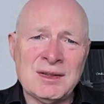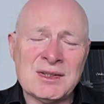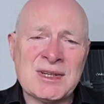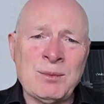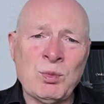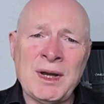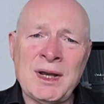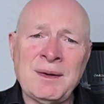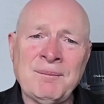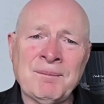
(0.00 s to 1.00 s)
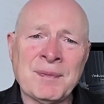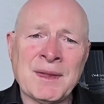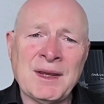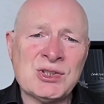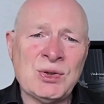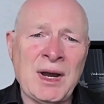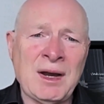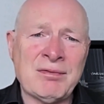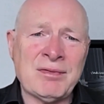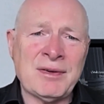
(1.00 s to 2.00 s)
In the same way as you
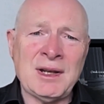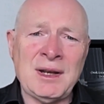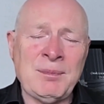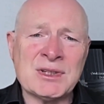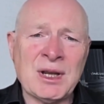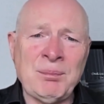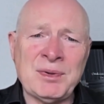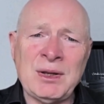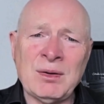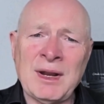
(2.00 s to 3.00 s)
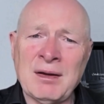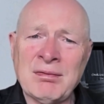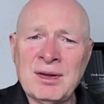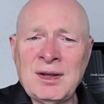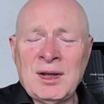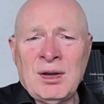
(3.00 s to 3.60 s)
have in a limited company, you'll have